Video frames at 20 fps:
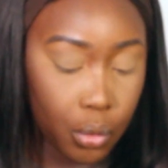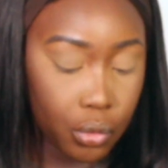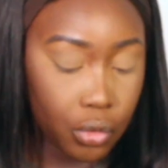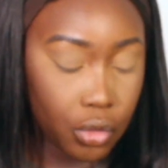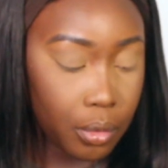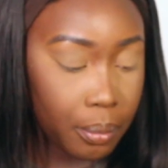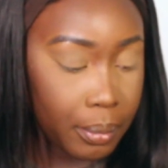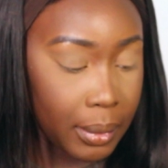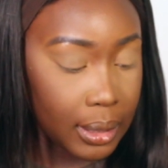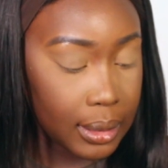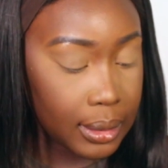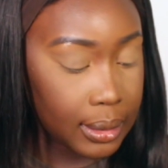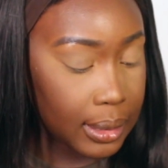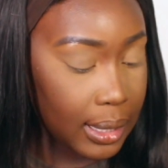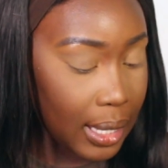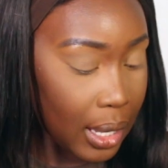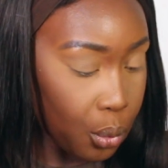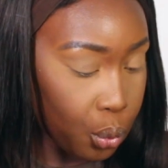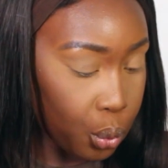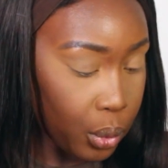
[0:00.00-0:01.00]
Going to mix
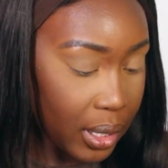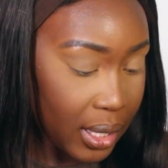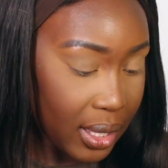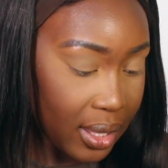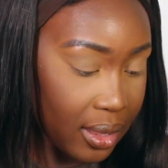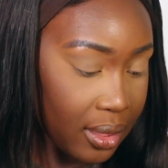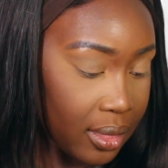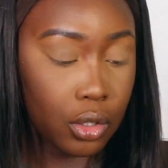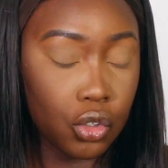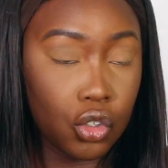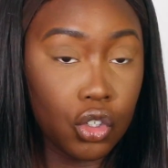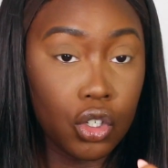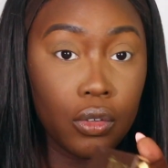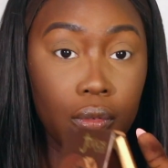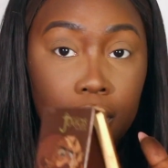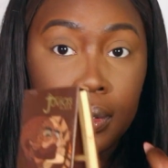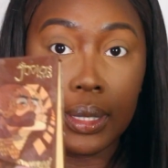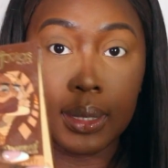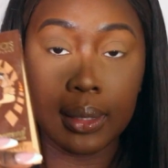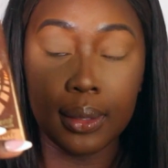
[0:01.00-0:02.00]
that with the
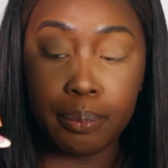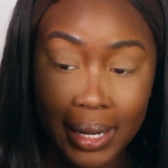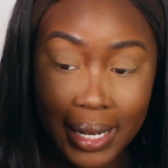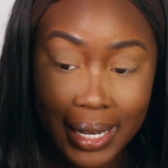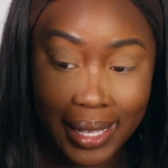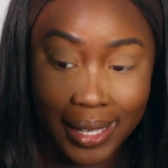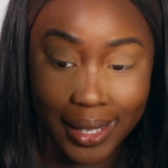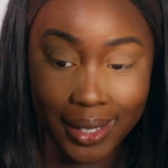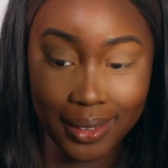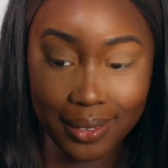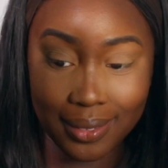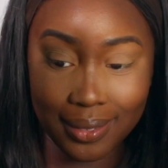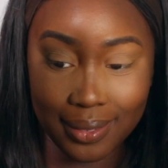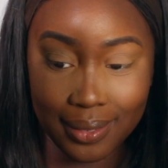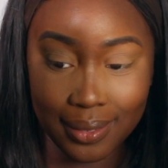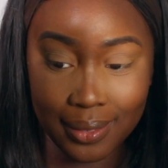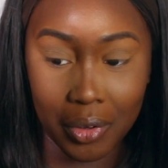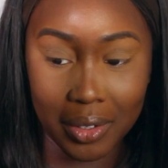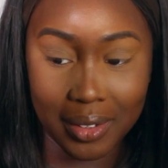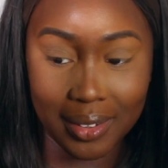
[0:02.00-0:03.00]
Juvia's Place
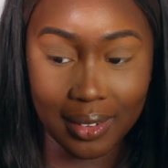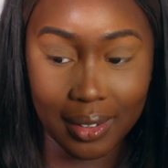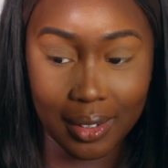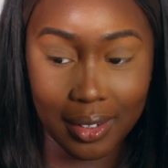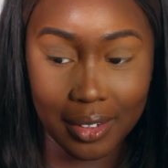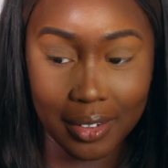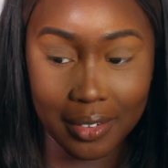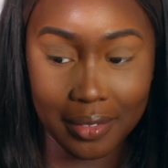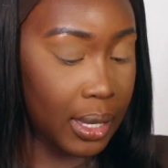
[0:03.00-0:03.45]
bronzer